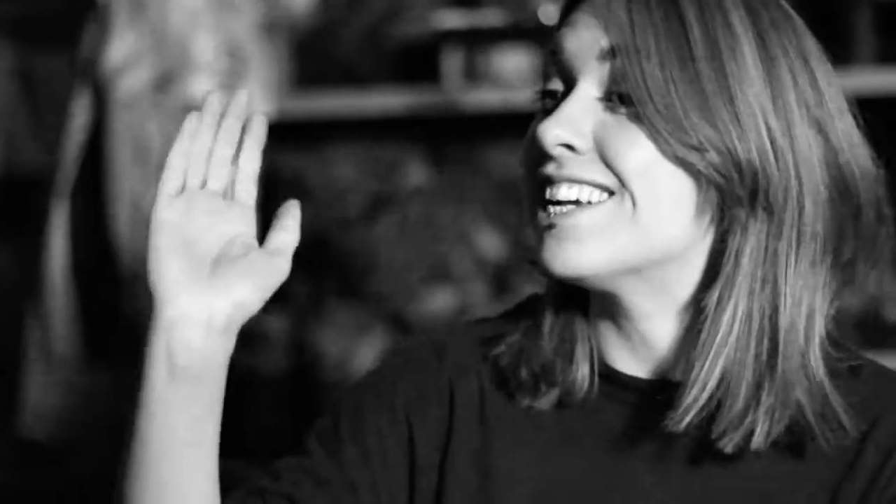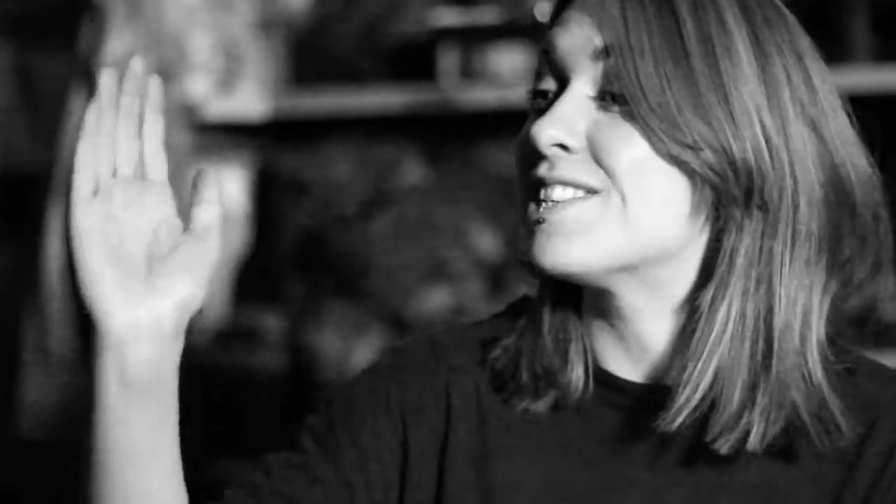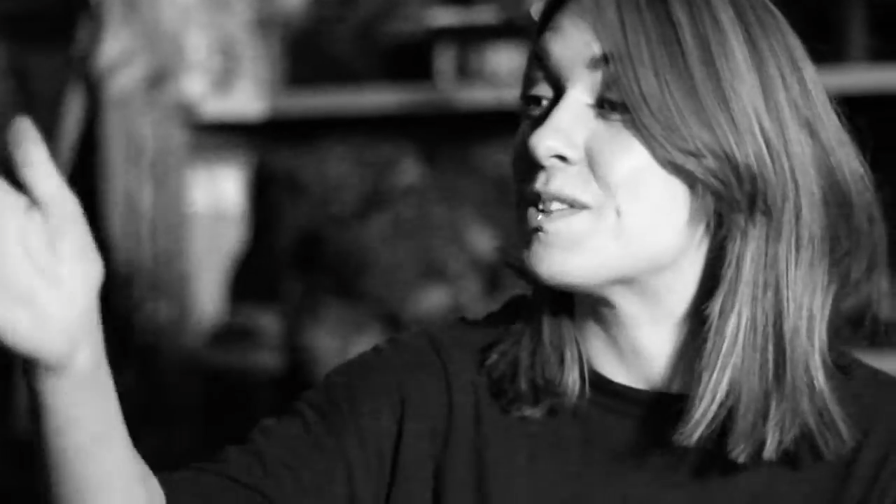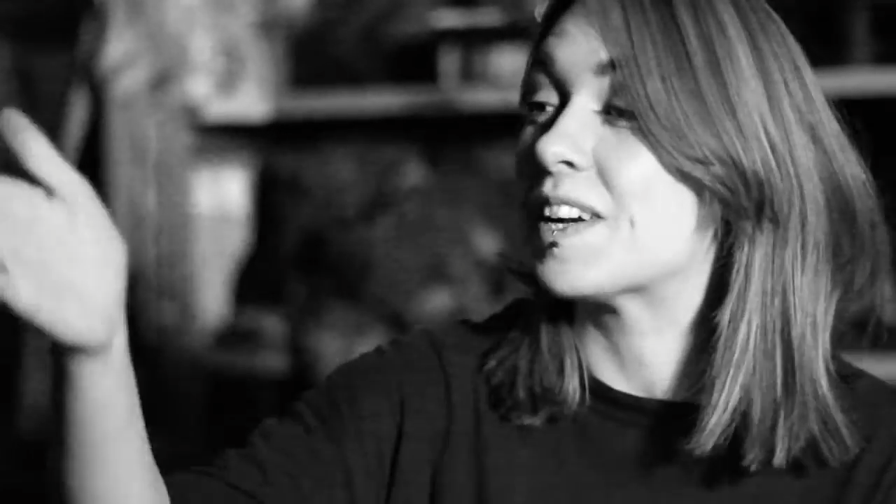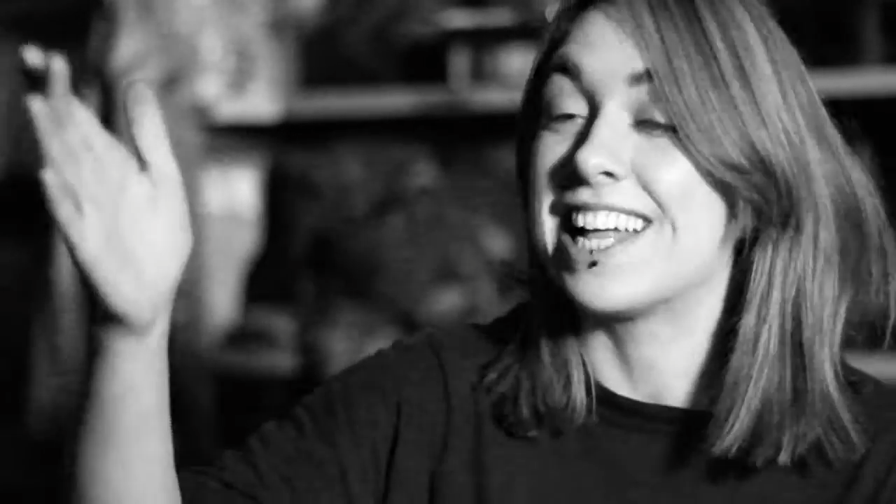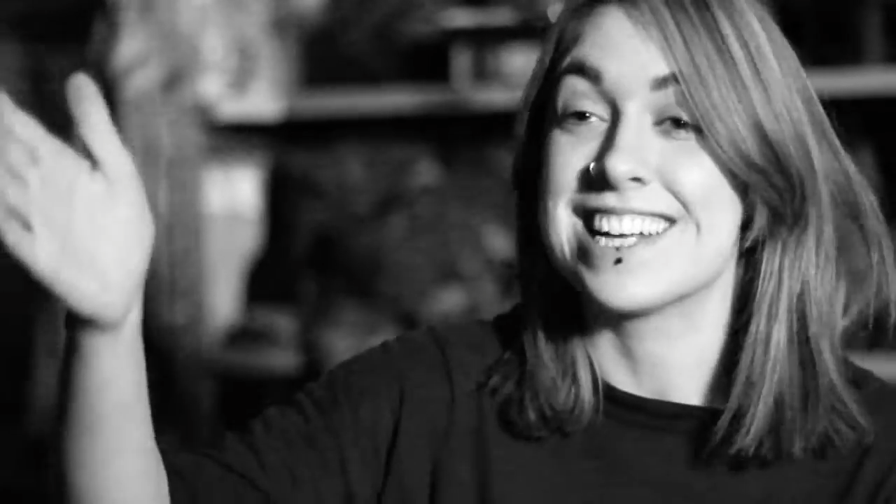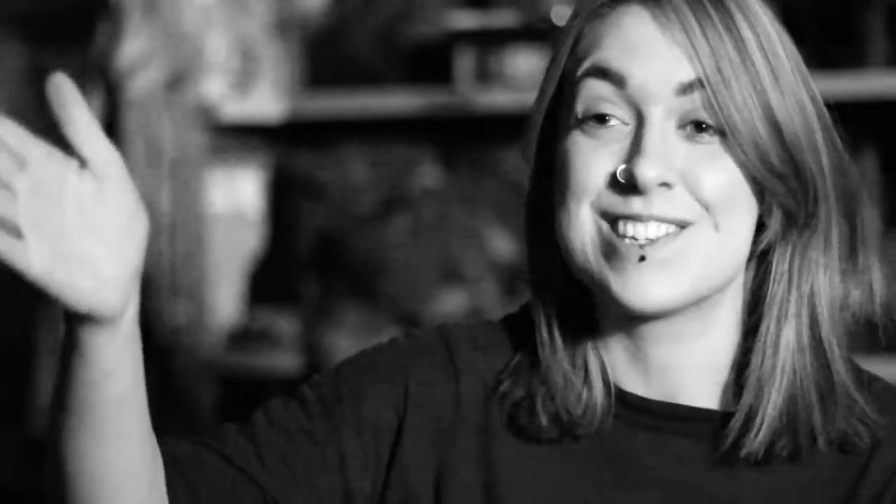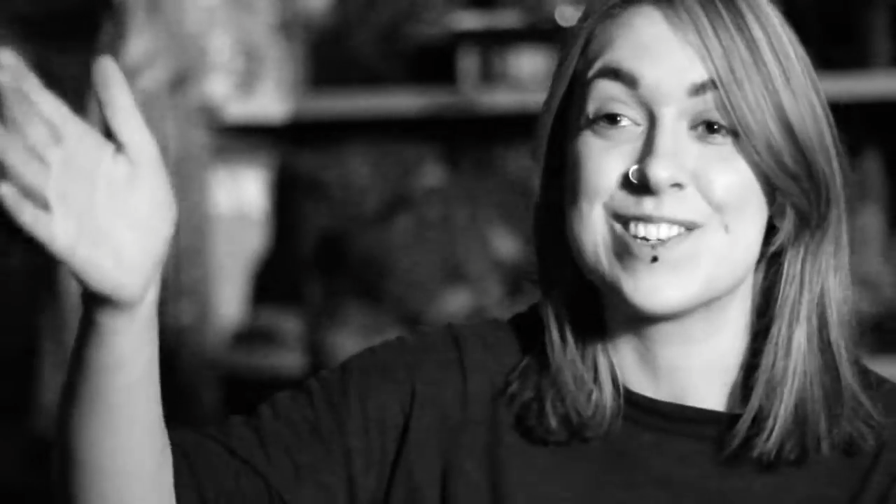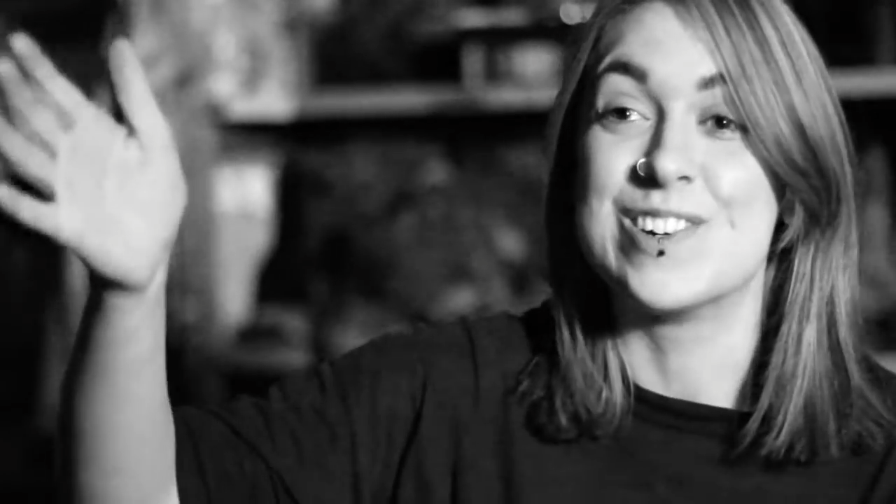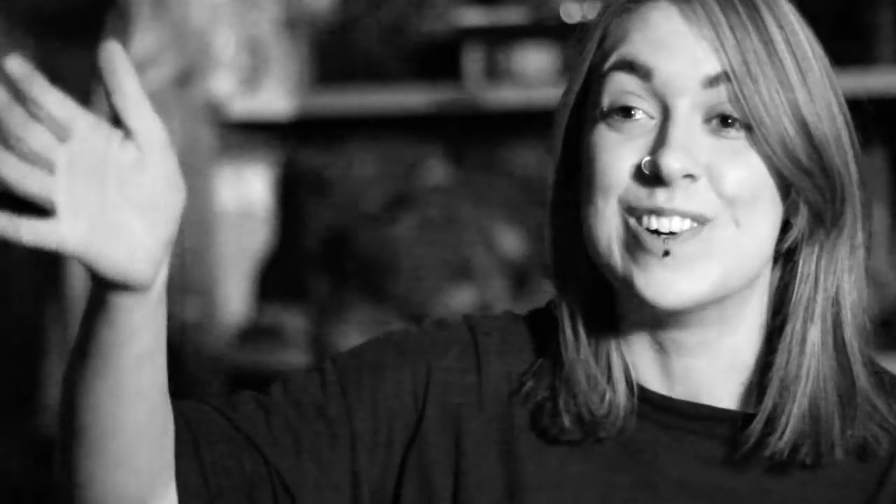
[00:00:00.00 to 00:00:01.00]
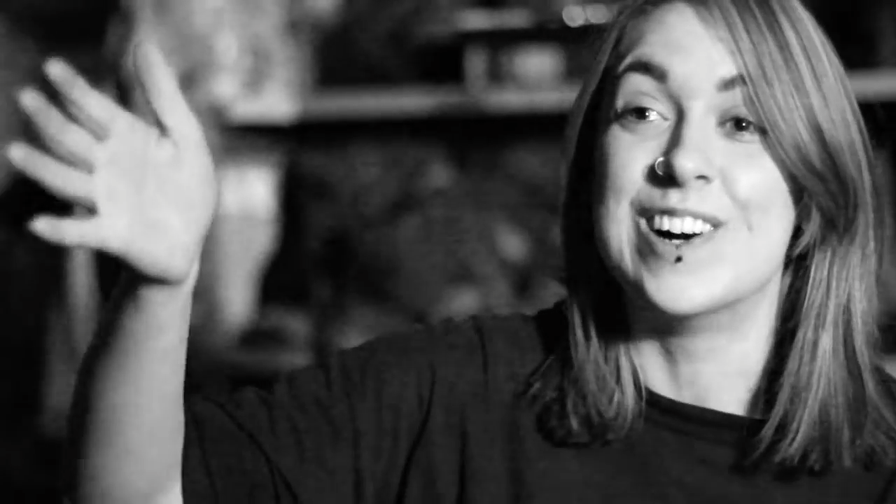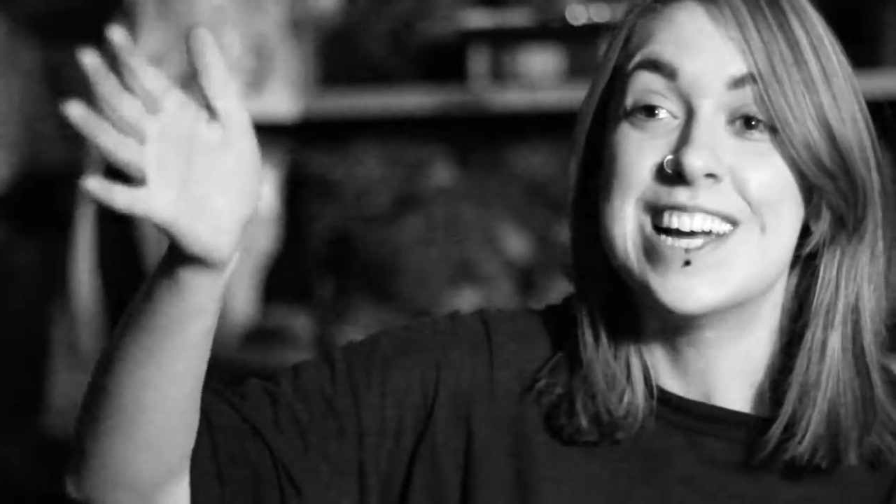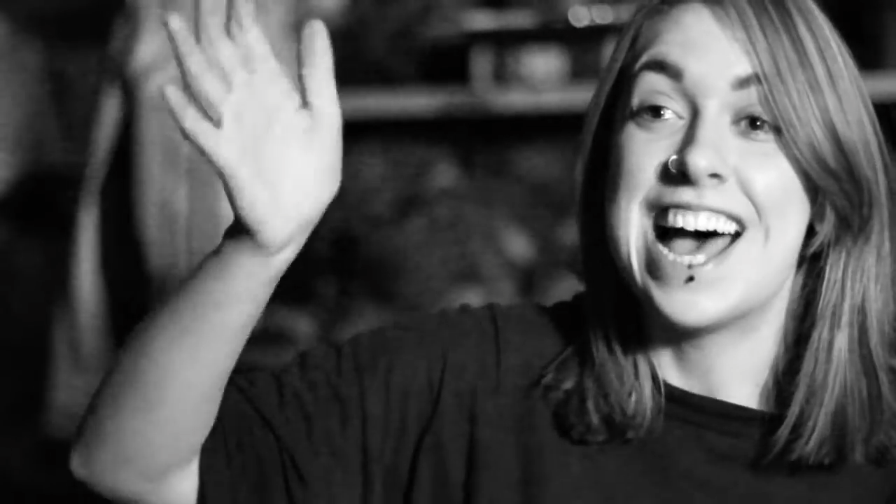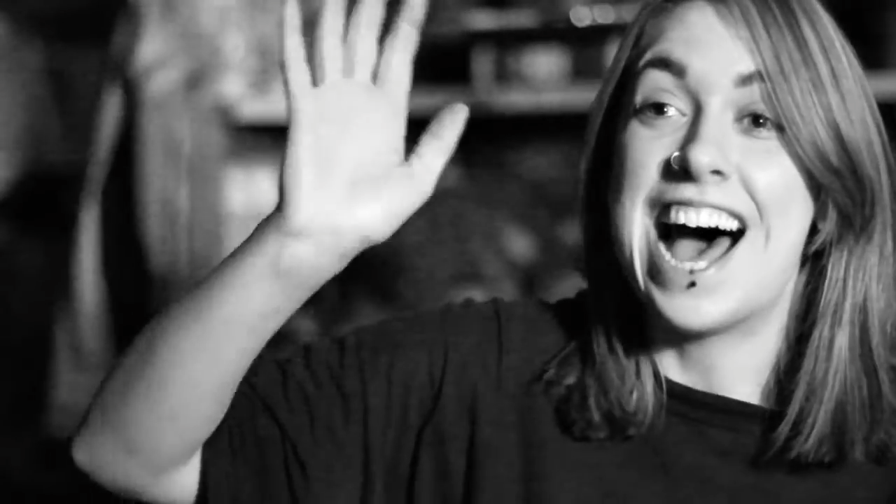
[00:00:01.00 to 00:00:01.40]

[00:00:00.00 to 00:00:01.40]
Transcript: into a glass door